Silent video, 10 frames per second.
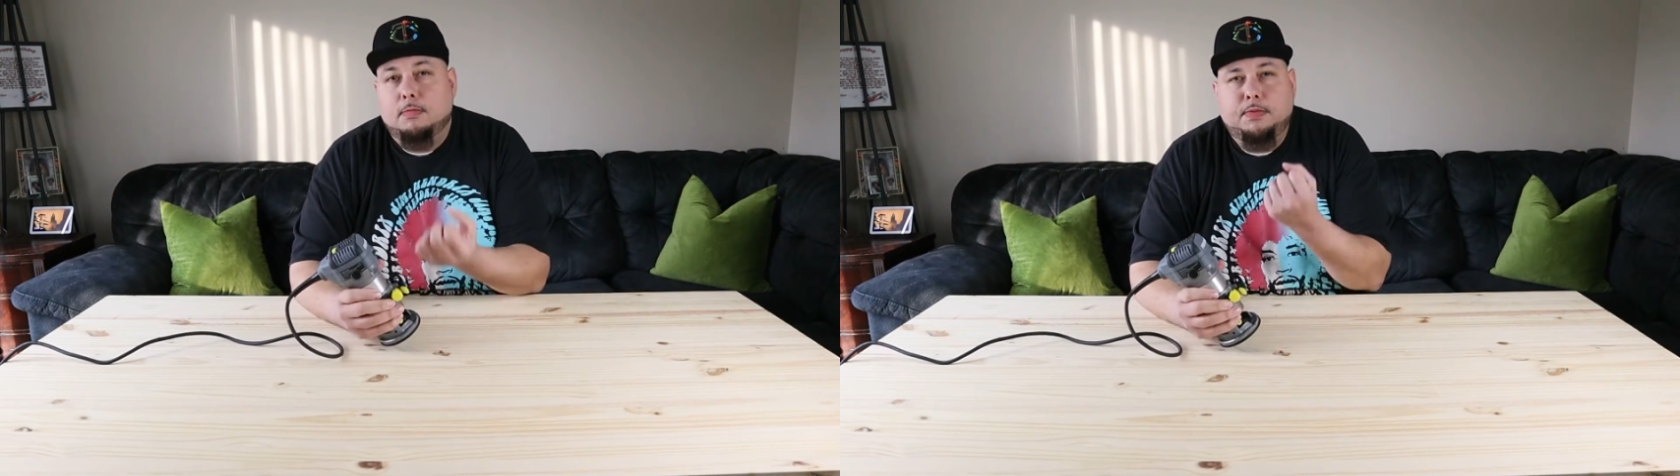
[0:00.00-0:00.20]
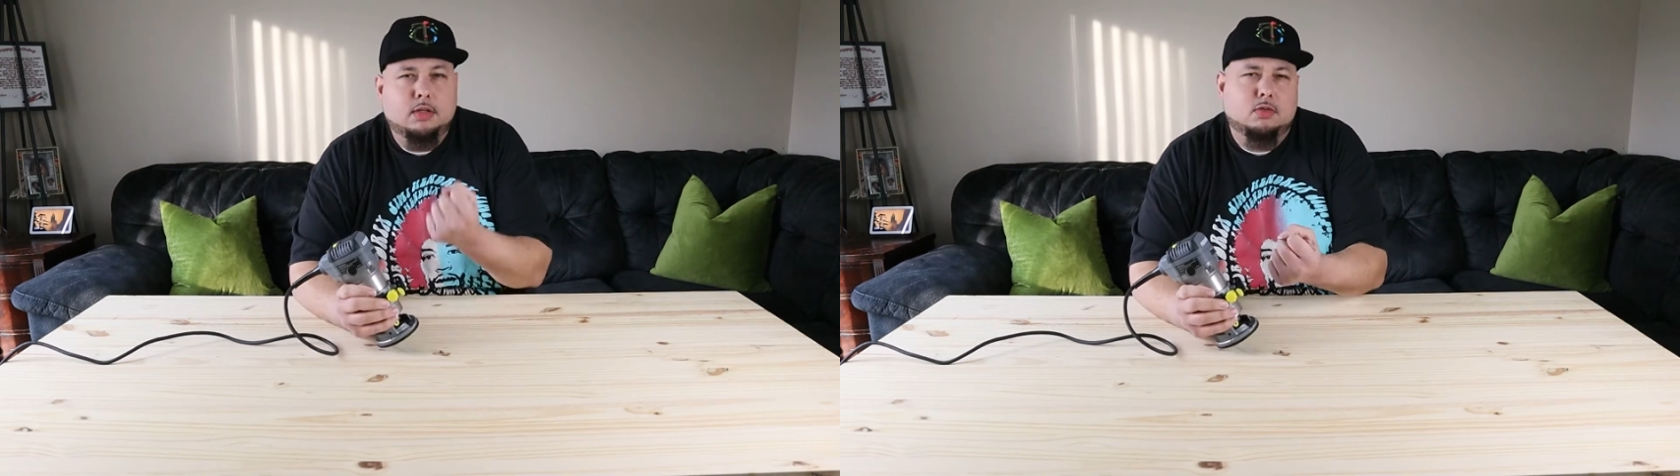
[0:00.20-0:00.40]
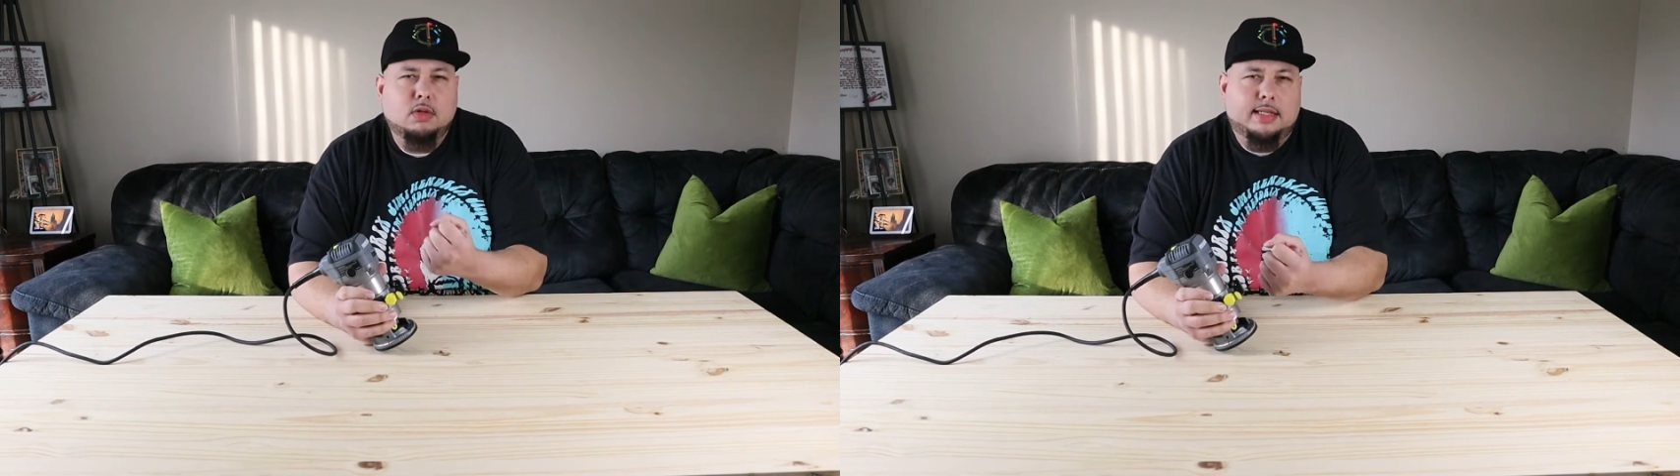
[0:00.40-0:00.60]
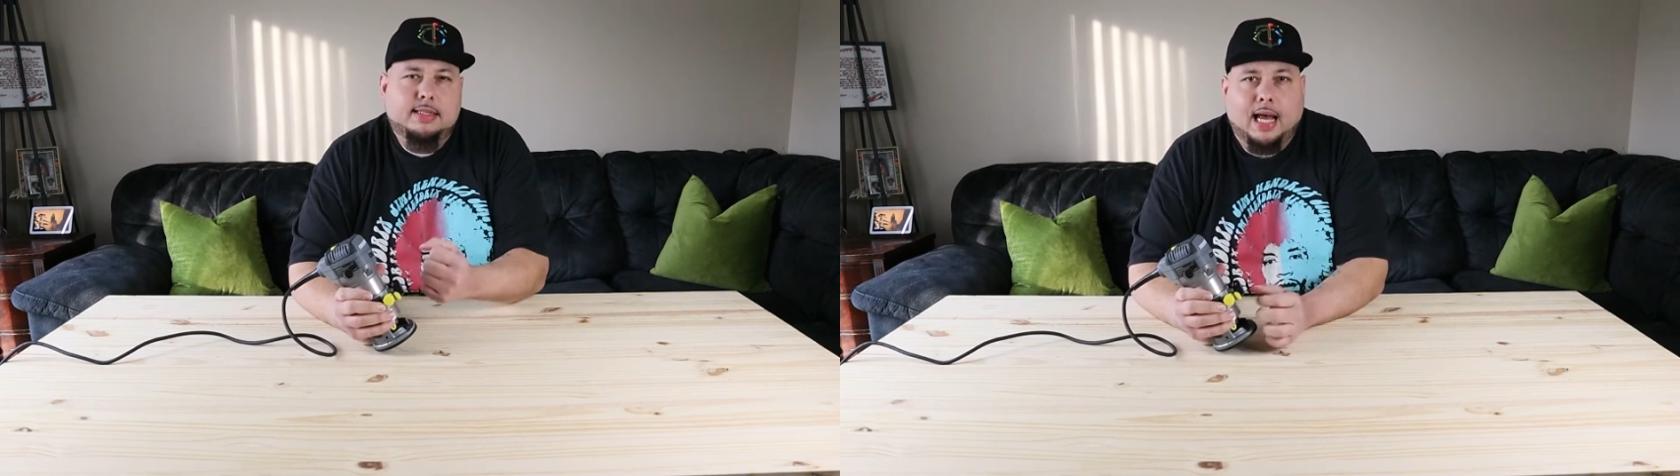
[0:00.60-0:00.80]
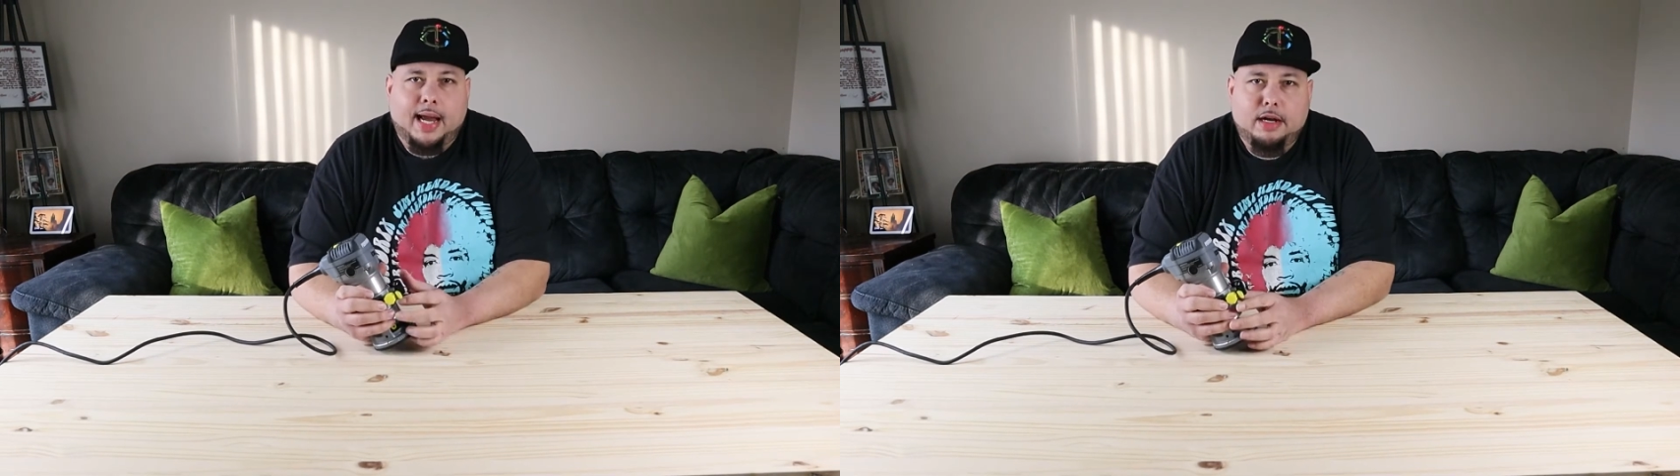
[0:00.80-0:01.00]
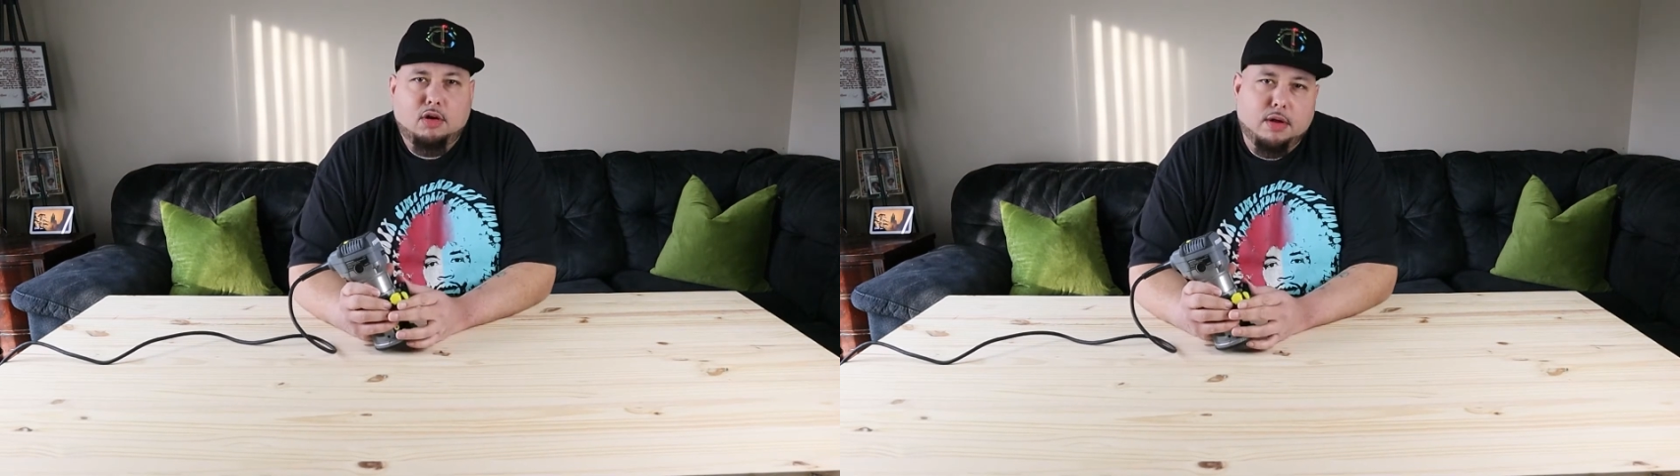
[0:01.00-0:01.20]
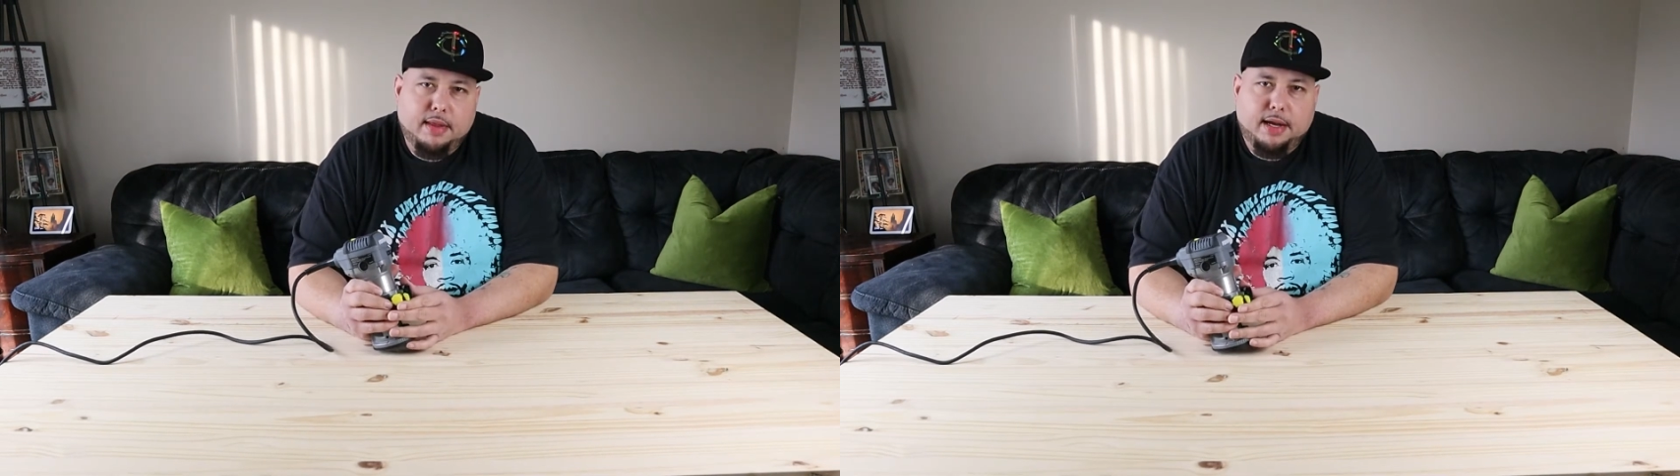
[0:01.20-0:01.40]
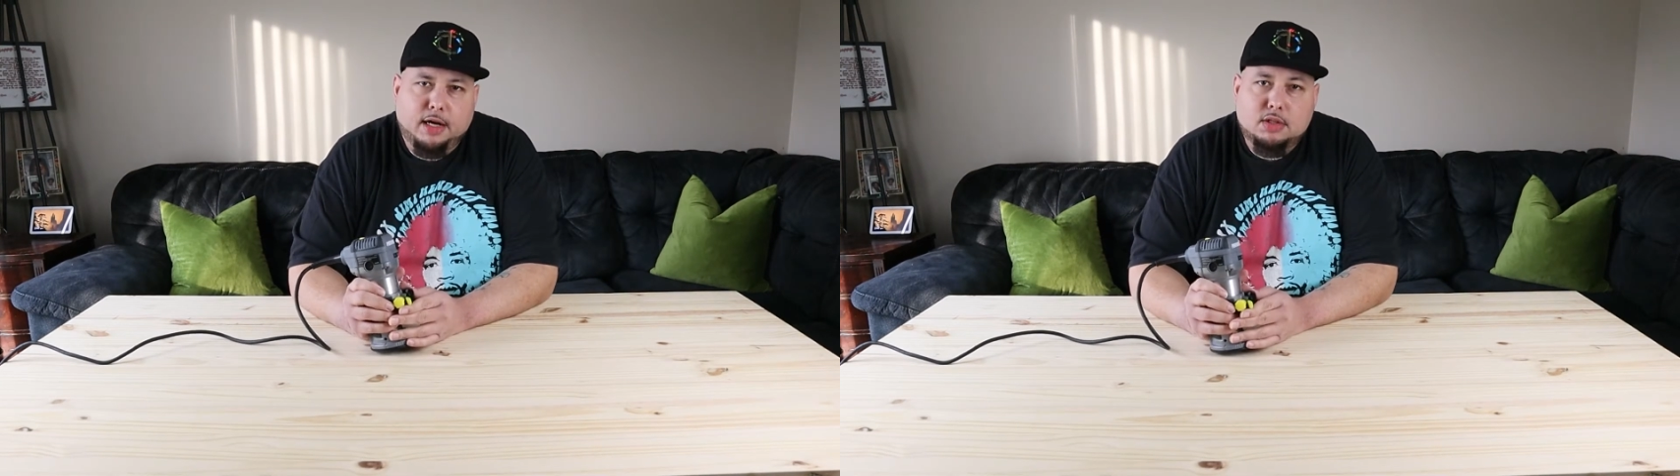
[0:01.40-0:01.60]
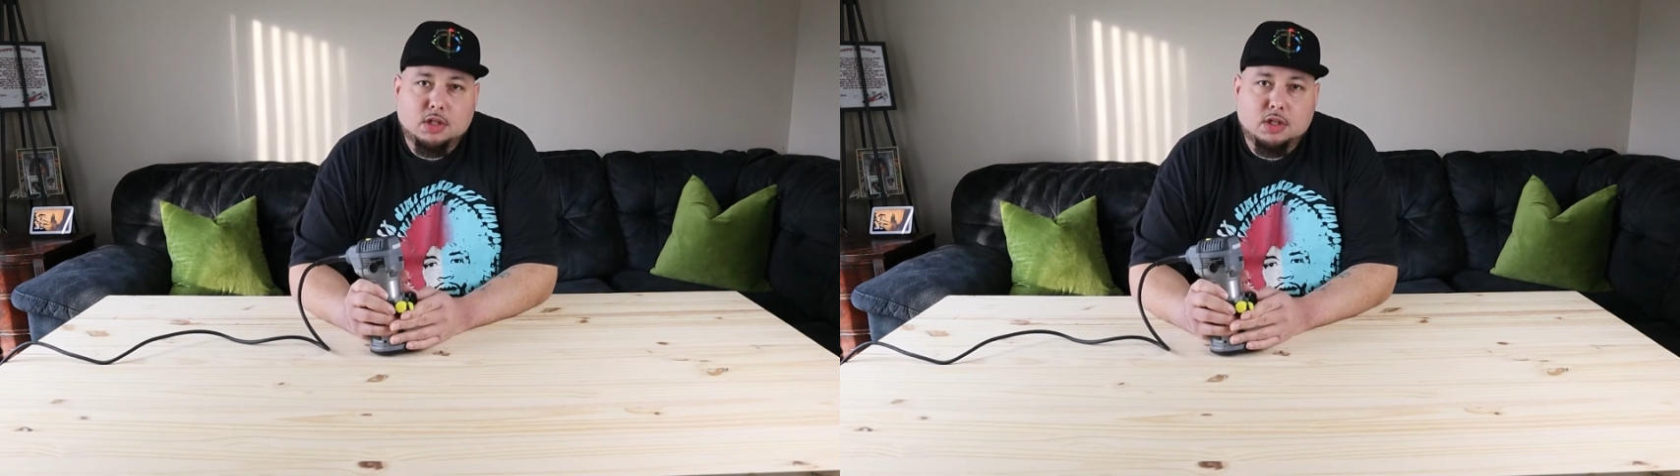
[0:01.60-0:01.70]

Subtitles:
feels really tight on there,